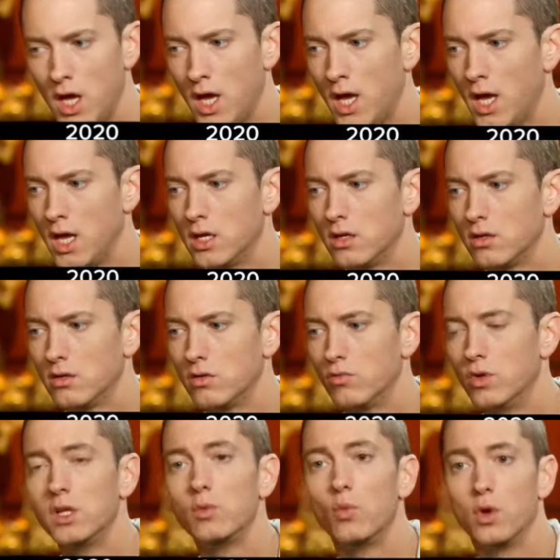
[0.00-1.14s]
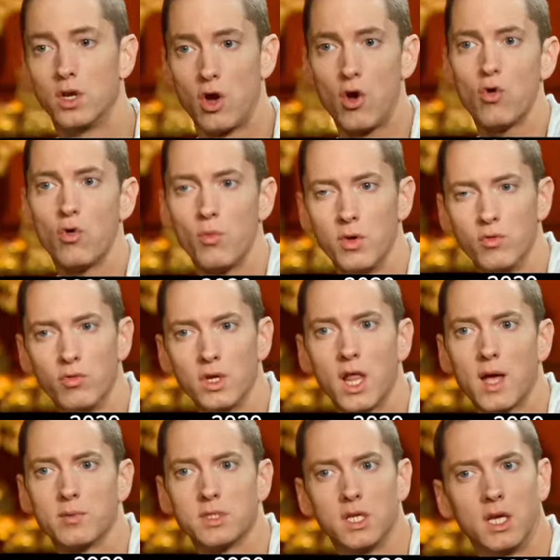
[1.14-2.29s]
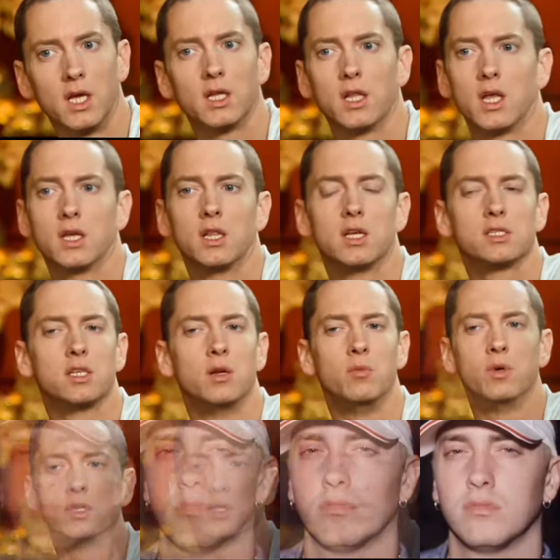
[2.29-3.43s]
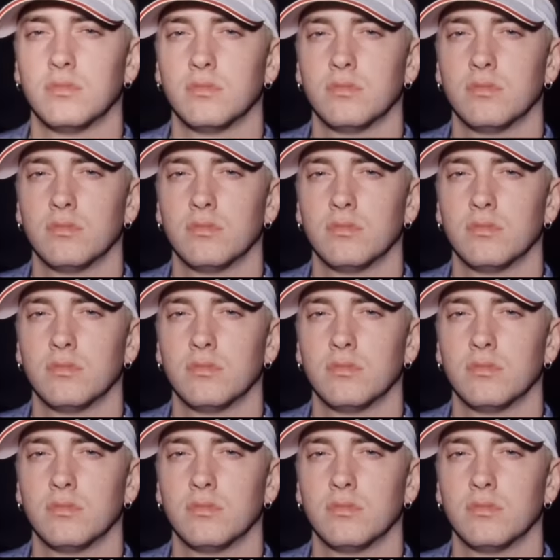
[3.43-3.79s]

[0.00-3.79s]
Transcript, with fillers: and went home and relapsed again like less than a month later.